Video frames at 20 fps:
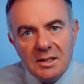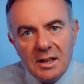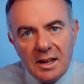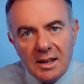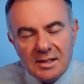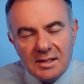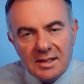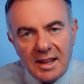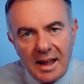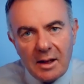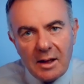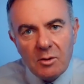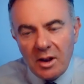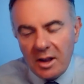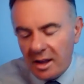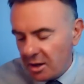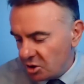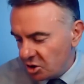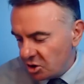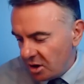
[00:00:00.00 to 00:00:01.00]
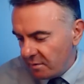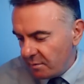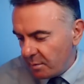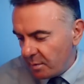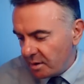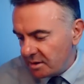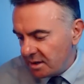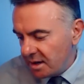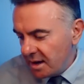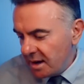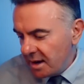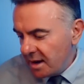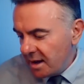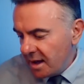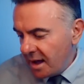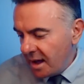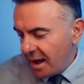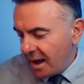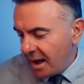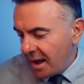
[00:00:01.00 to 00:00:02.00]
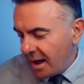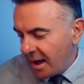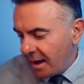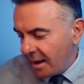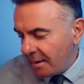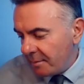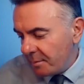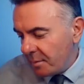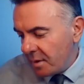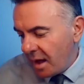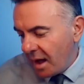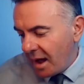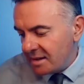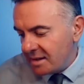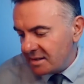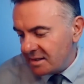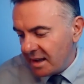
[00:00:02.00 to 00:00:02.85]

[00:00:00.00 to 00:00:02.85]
astounding achievement. As